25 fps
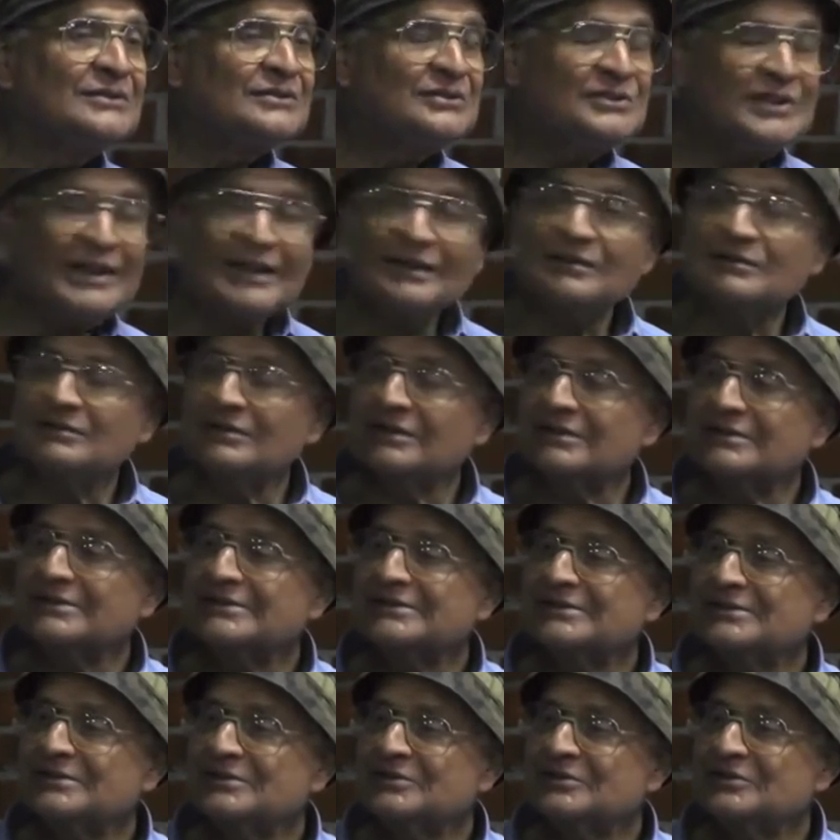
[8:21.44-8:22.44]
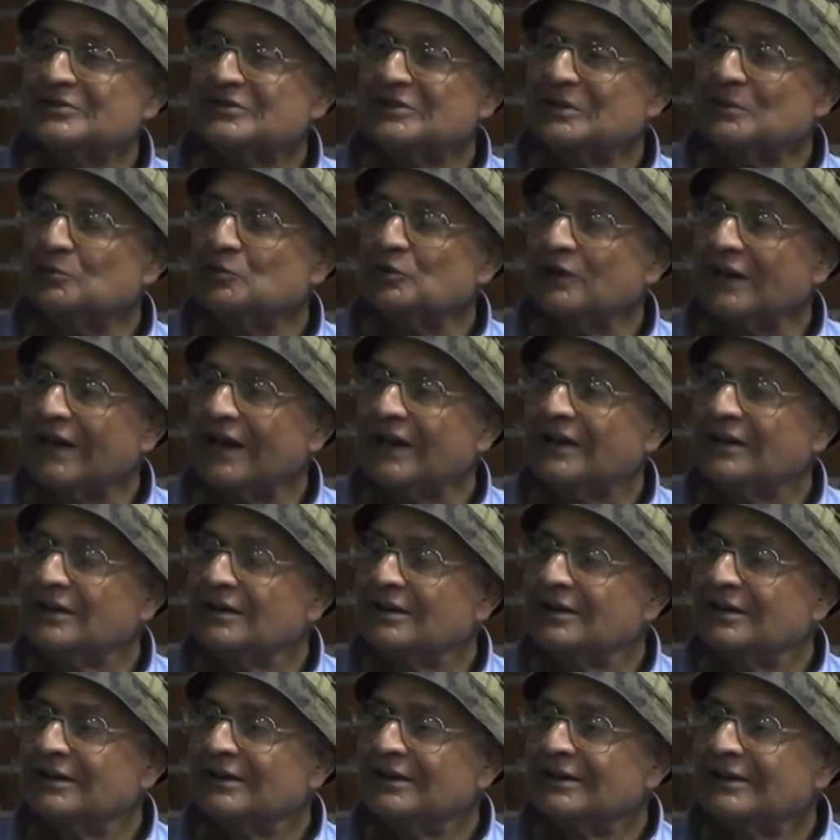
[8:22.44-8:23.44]
signals, stimuli
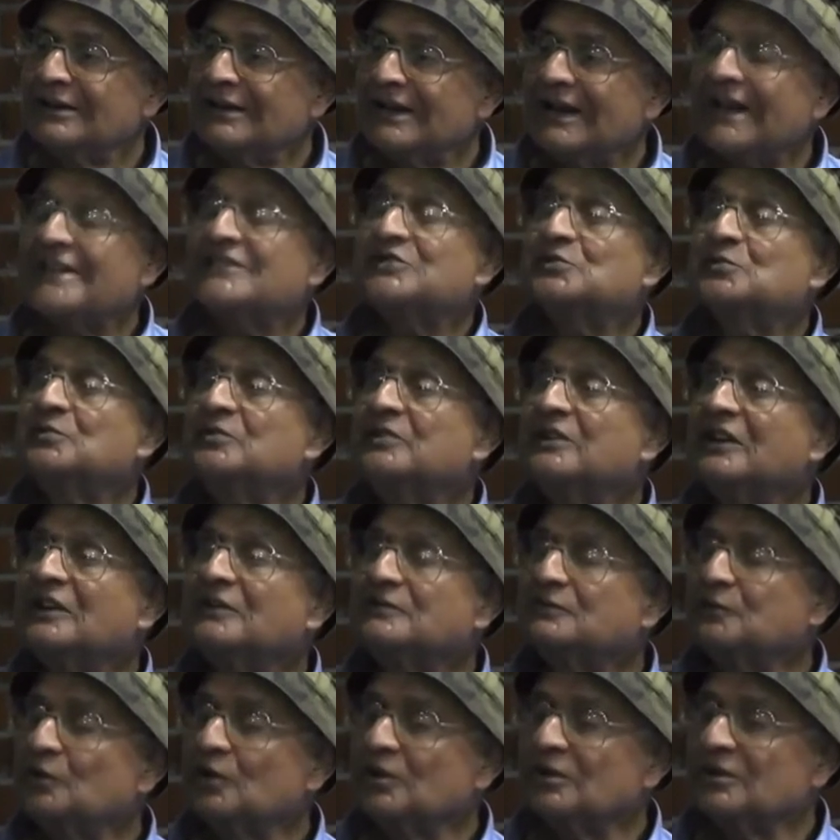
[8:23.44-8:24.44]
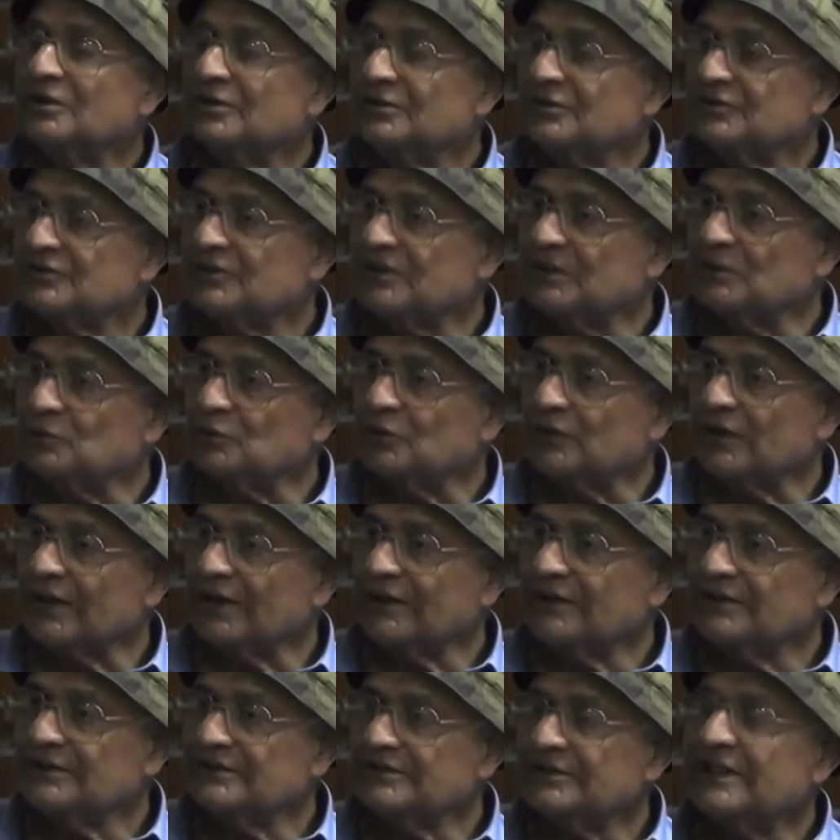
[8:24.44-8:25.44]
as fearful stimuli,
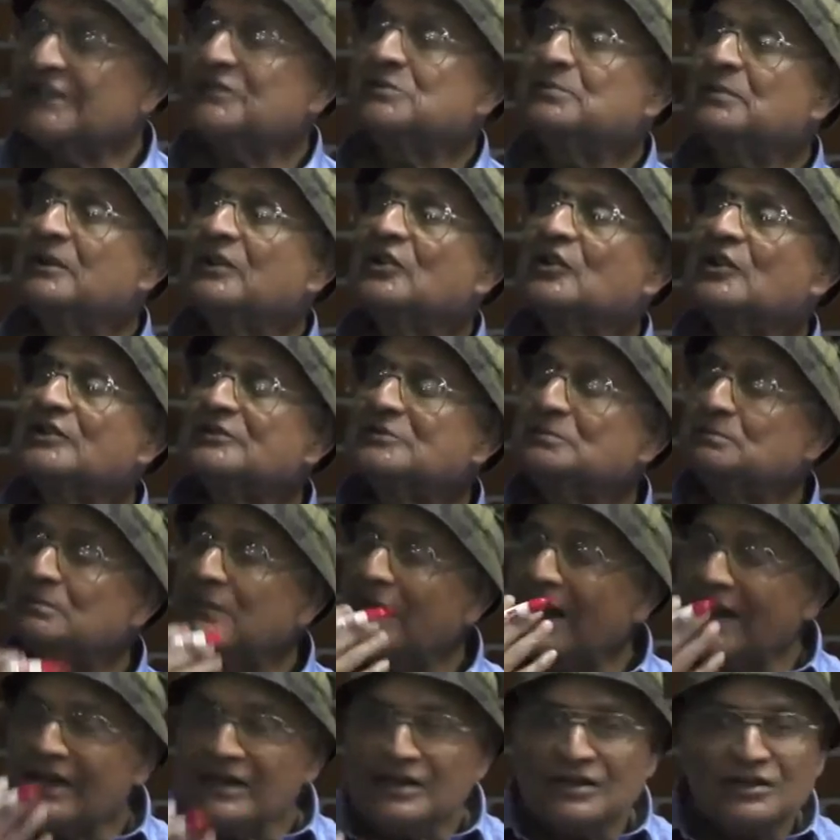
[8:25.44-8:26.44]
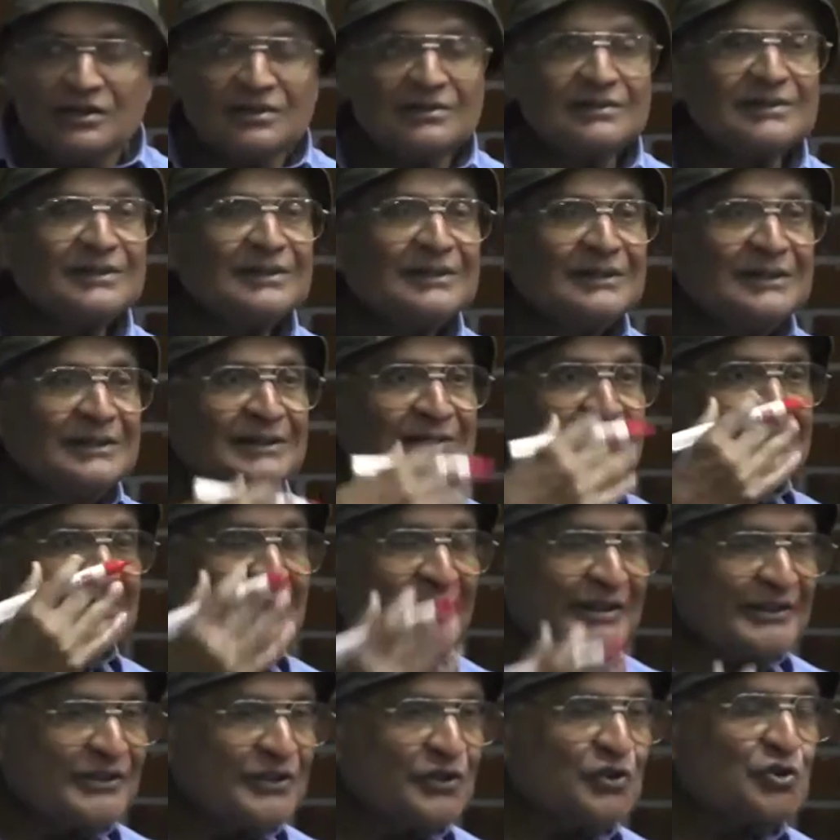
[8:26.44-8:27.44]
just because mind
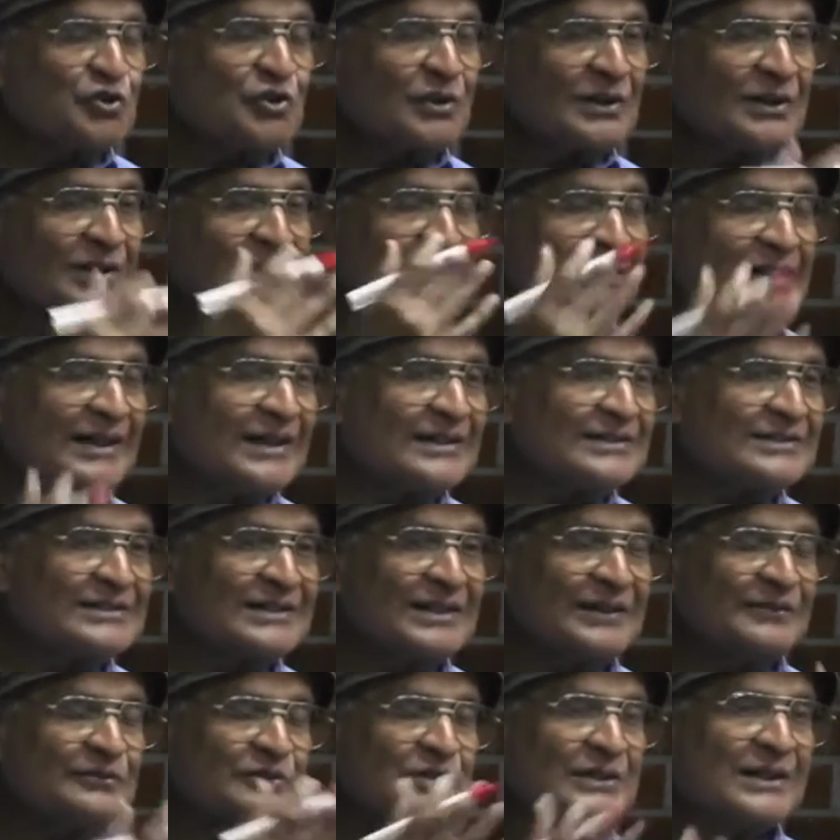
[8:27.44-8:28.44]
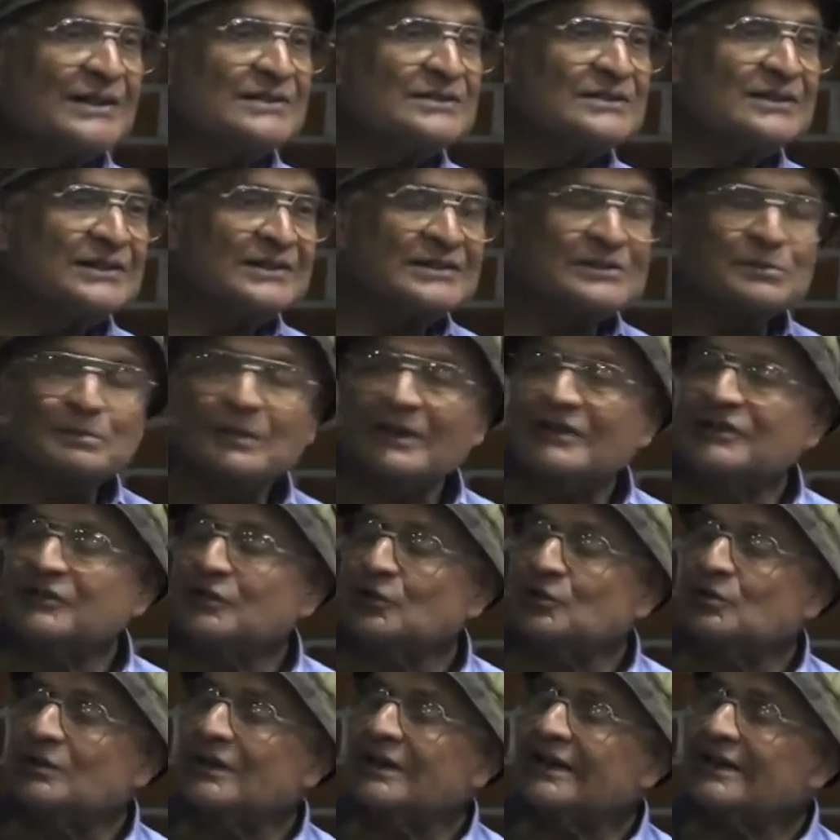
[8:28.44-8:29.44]
traditionally has given us this
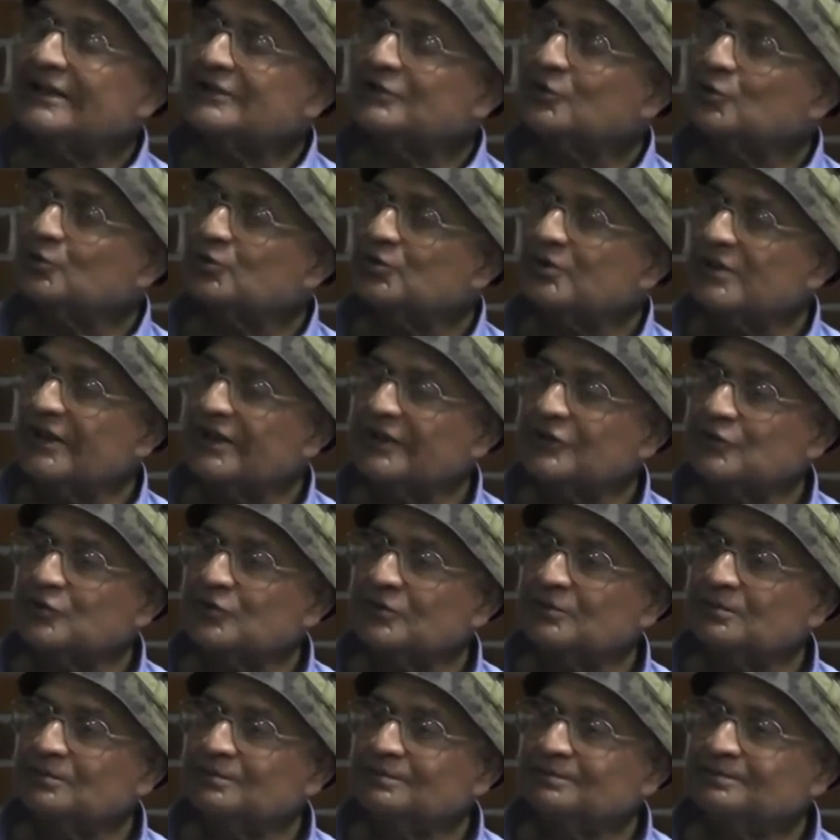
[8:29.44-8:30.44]
particular association.